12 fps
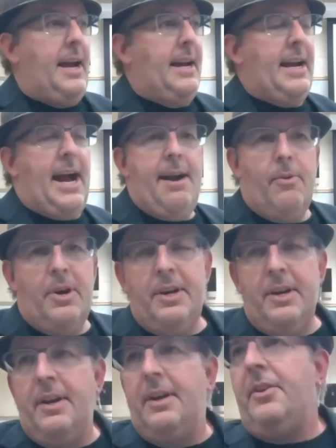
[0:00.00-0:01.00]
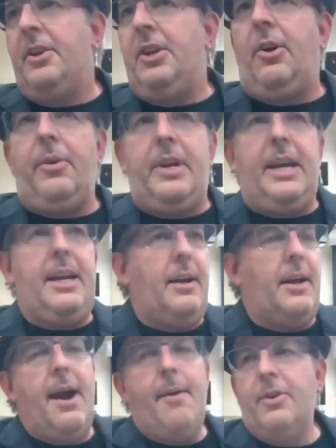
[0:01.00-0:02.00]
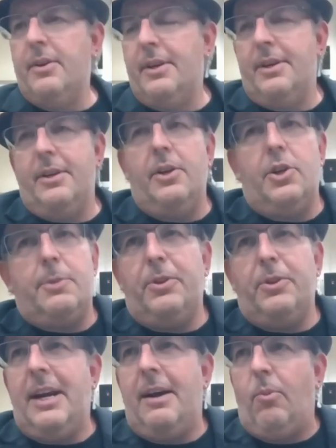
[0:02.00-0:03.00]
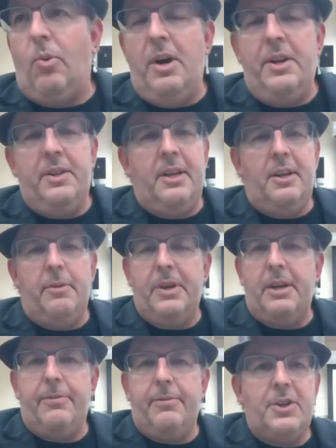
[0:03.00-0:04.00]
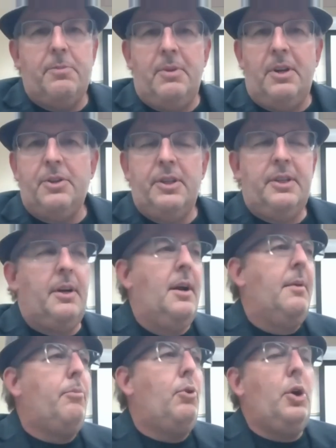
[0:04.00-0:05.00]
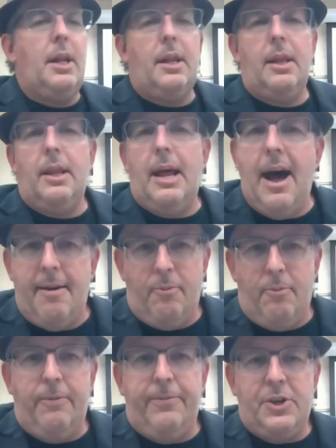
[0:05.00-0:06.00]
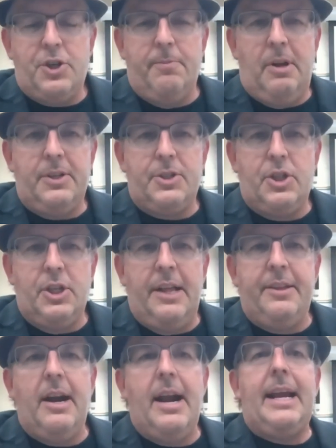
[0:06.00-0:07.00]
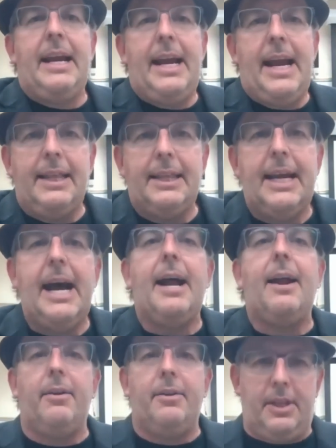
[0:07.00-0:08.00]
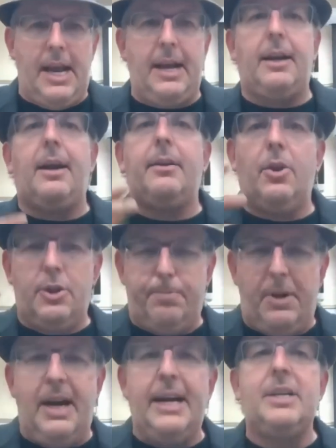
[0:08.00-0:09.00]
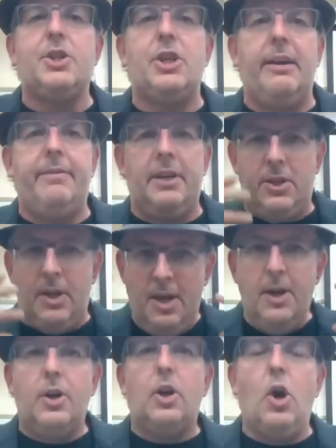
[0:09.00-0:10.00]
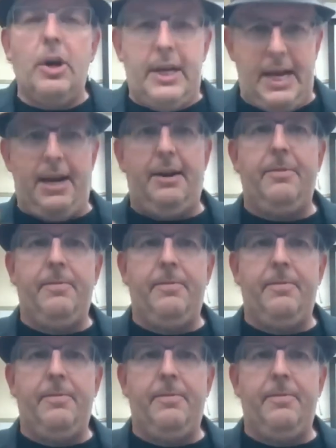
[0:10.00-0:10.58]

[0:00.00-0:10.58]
And I would, you know, get a, I would, you just put that one little bit of fish emulsion there, put a lot more fish emulsion on there and get that, that, those pine shavings cooking.